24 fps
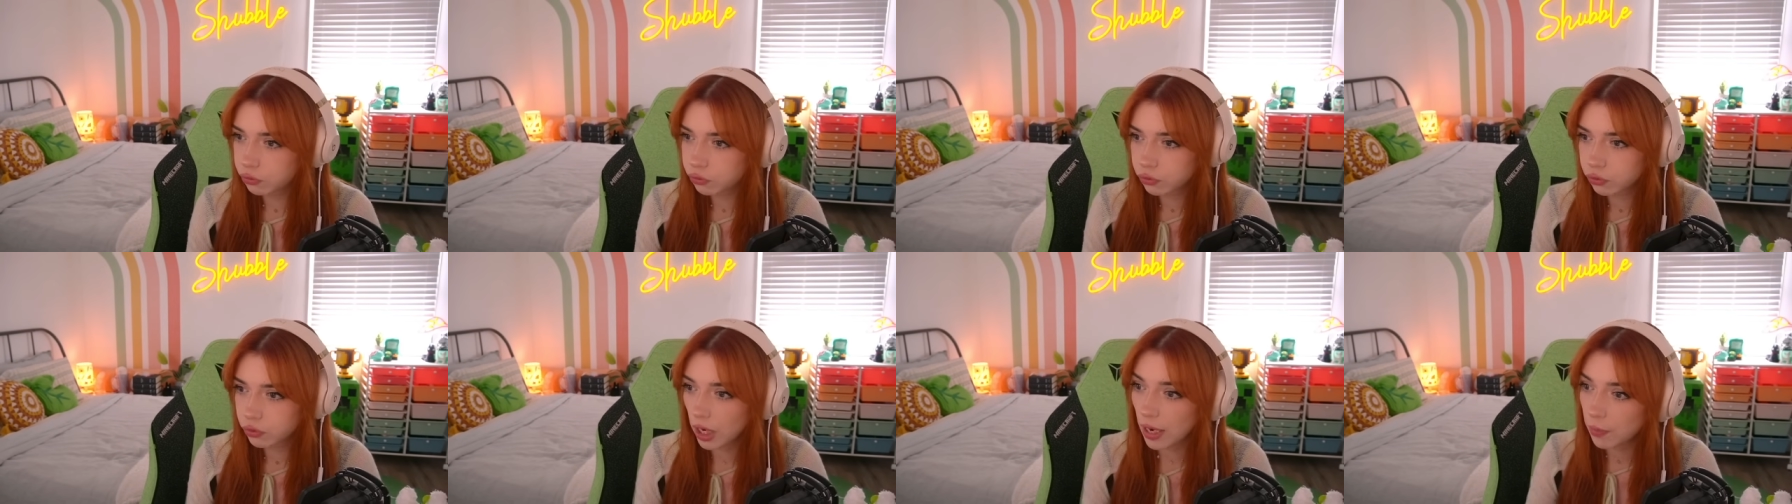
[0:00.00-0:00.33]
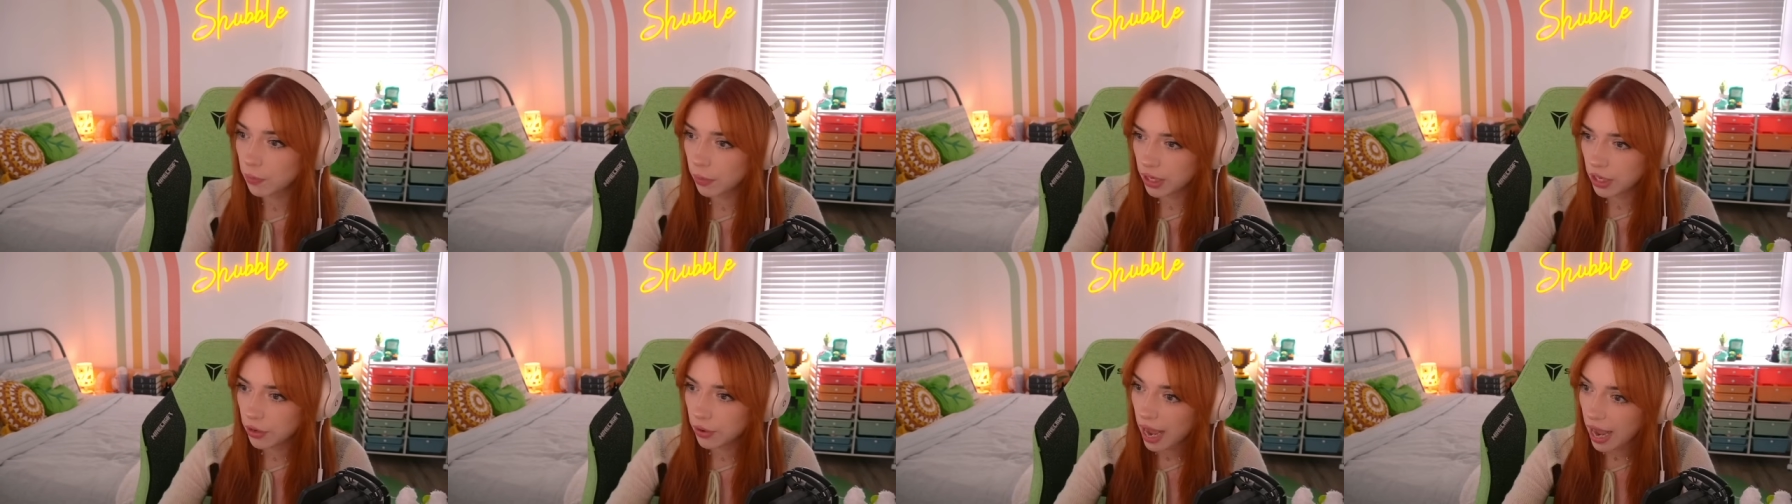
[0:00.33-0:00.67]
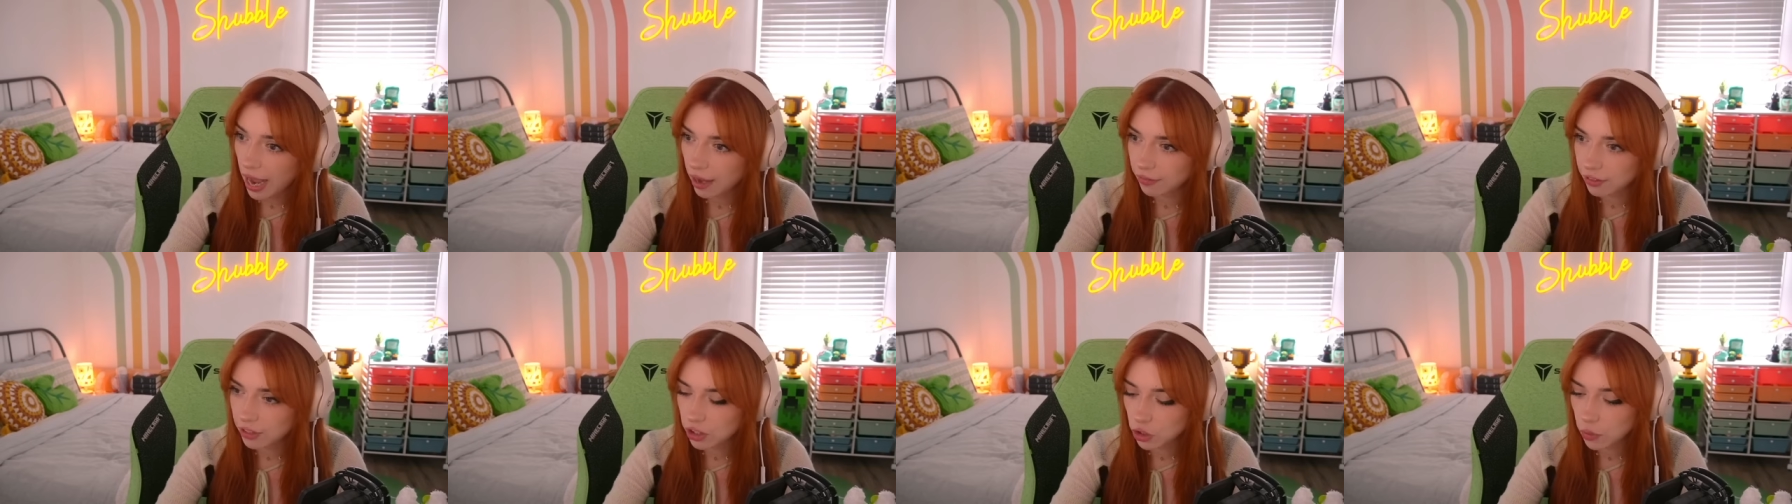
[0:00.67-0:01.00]
And when you
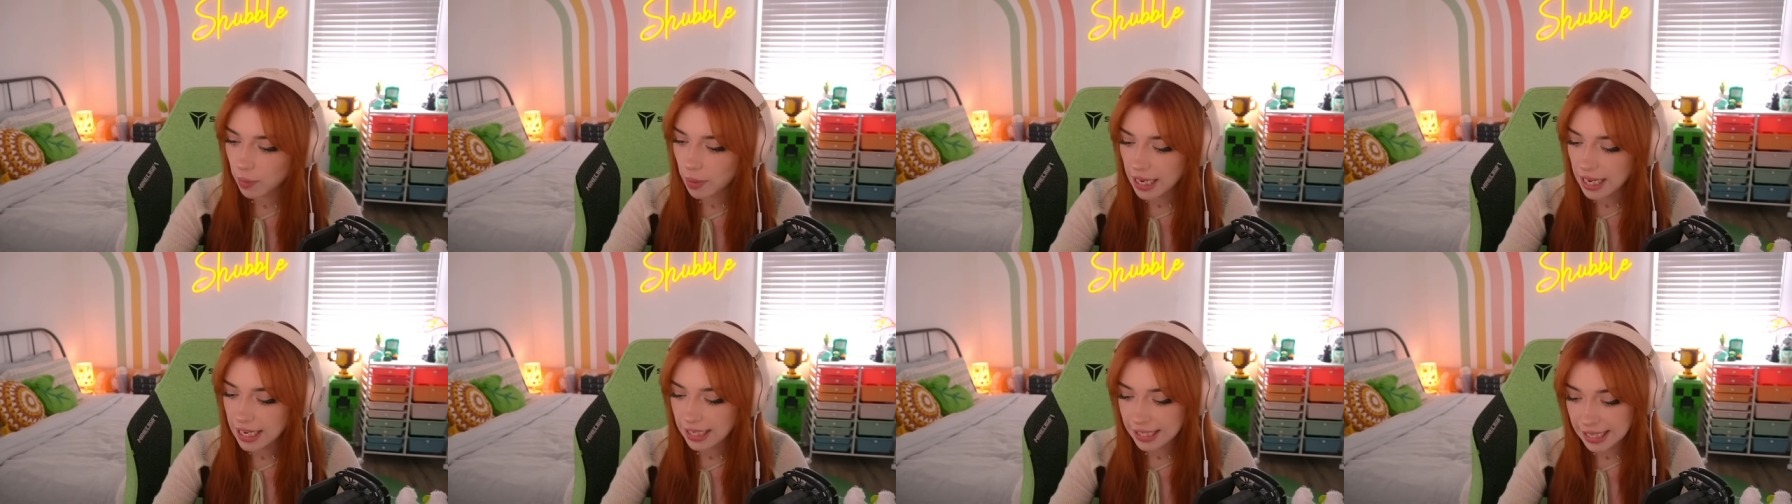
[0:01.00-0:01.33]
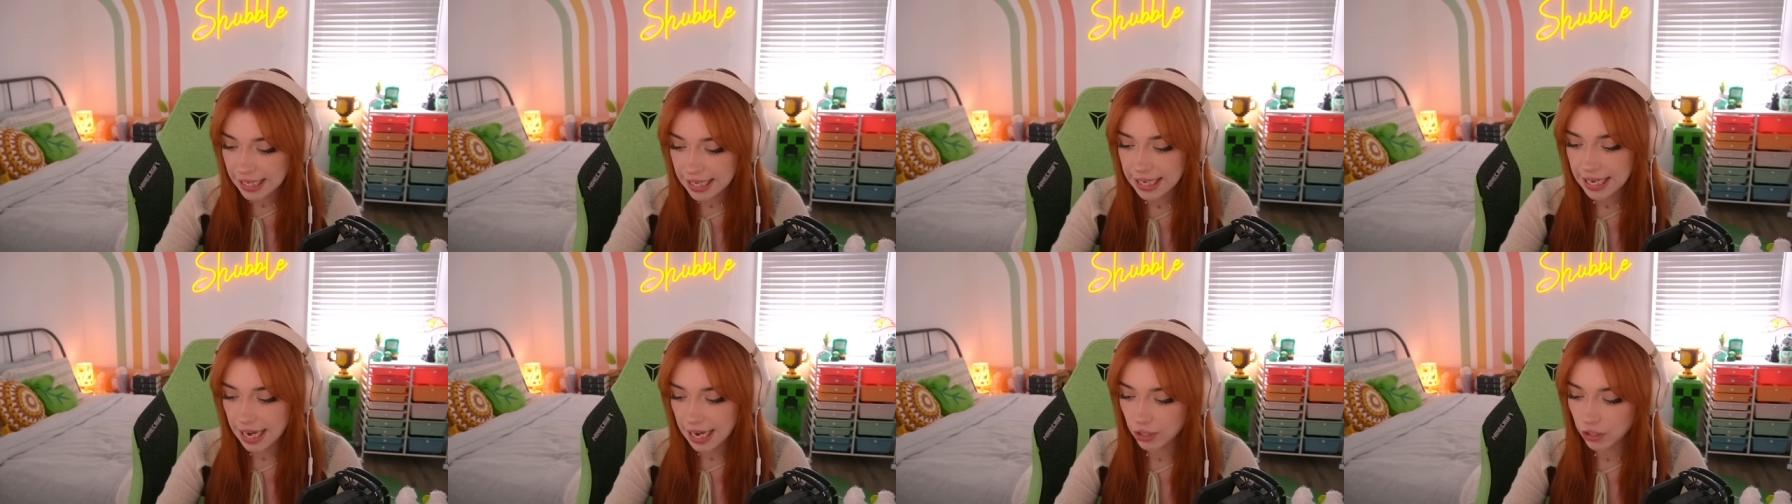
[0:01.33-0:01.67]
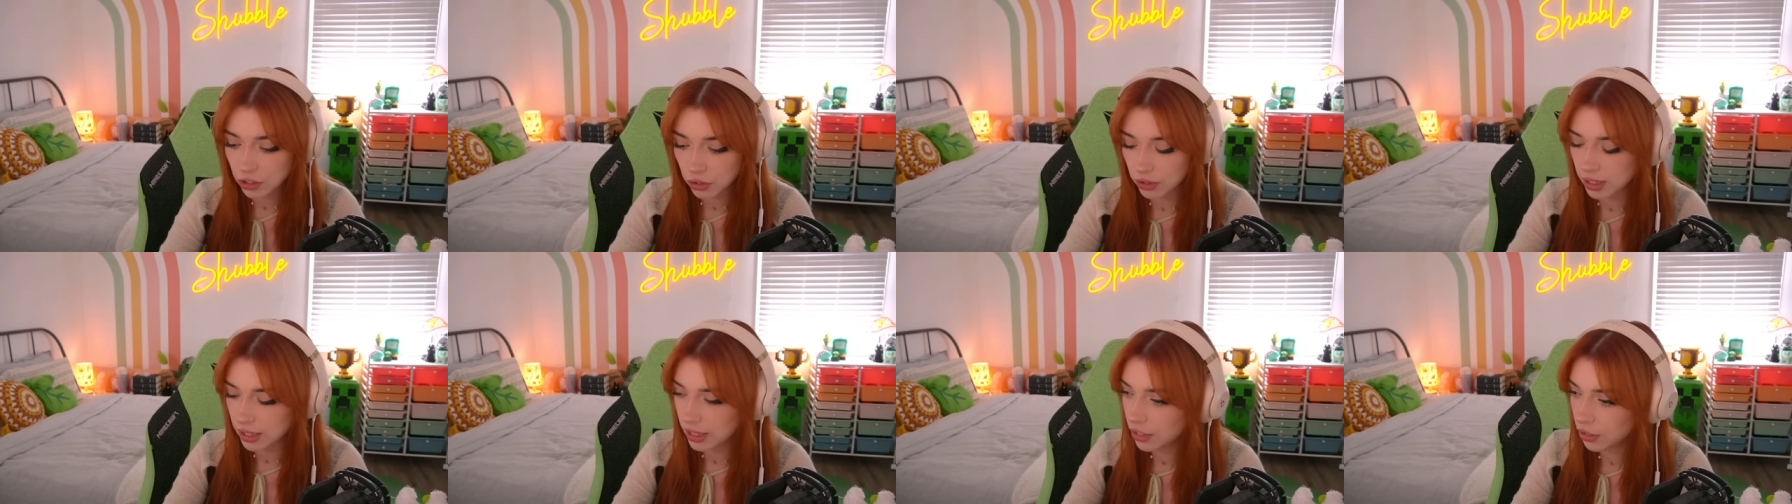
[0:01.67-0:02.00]
have so many
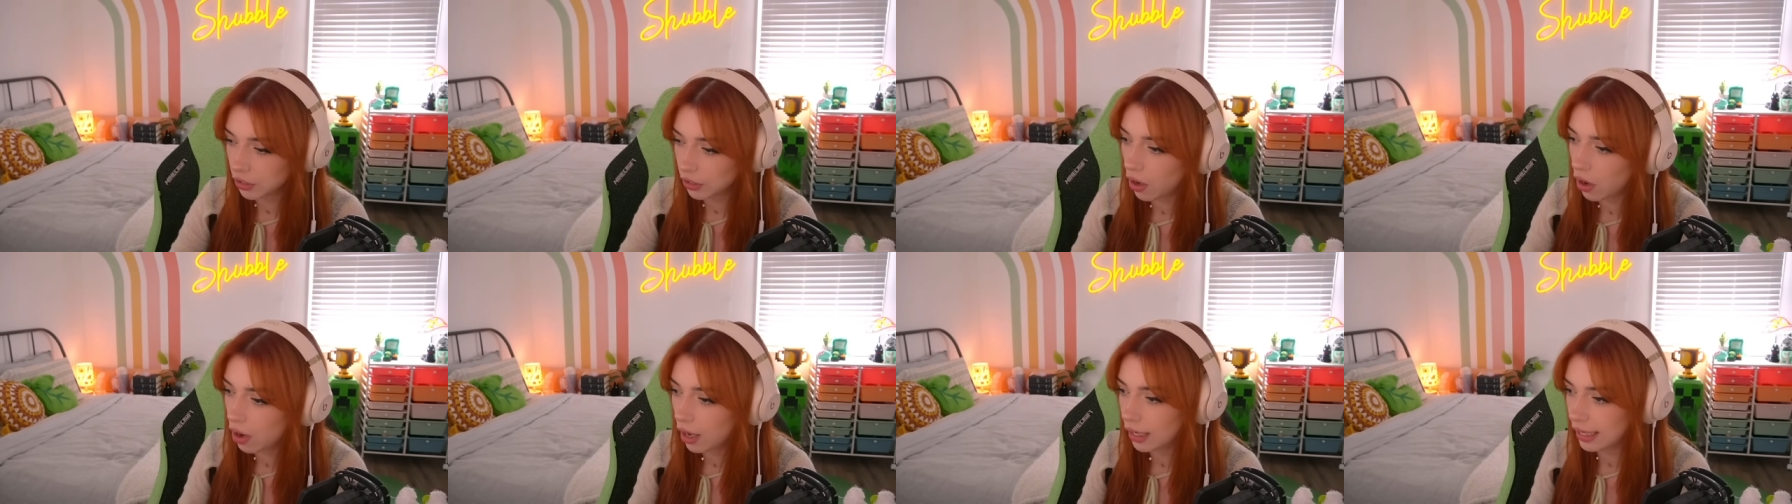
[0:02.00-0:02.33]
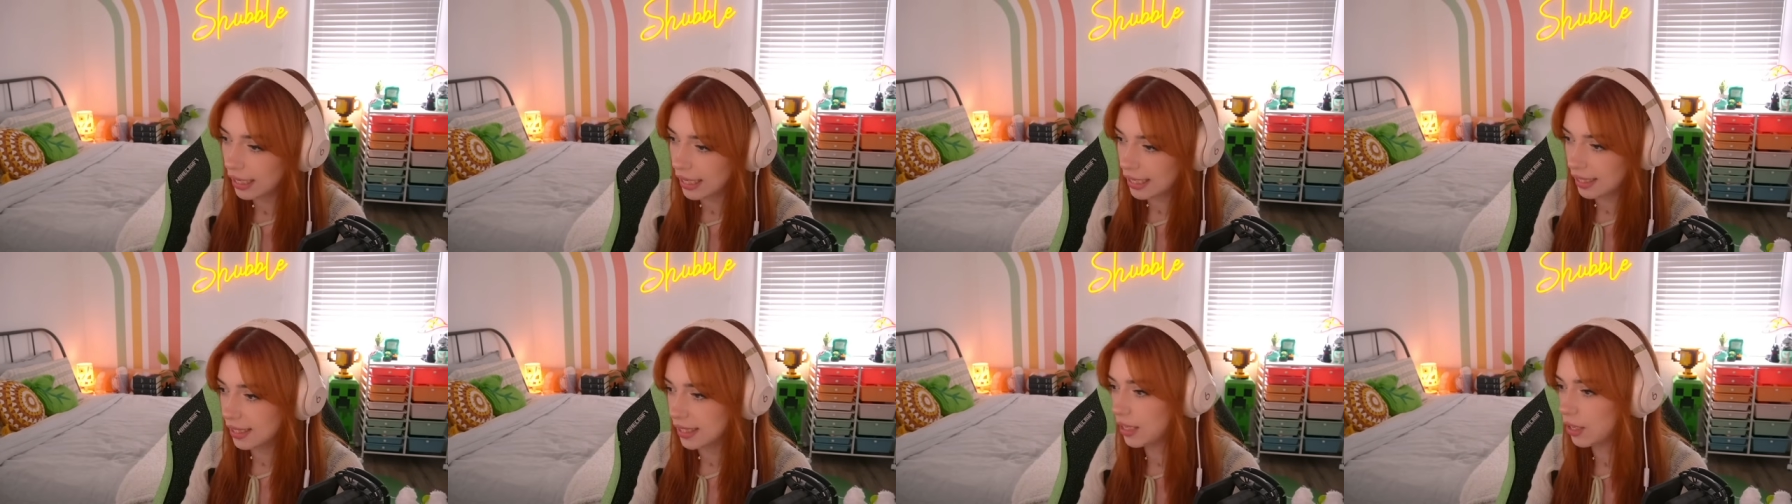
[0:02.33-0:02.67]
teenagers in your audience,